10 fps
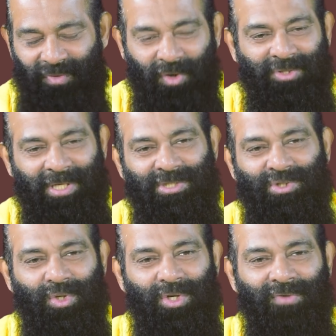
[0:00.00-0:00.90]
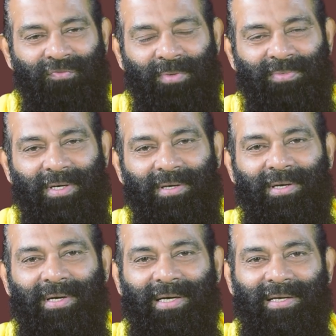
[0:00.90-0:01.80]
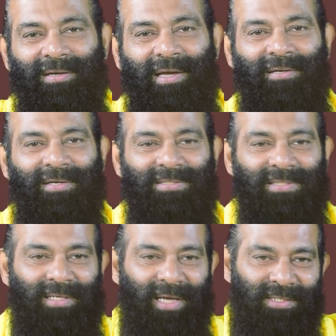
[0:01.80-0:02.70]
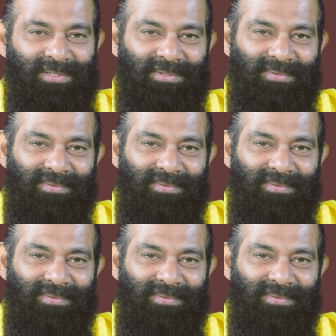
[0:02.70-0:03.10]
48th story from the Gateless Gate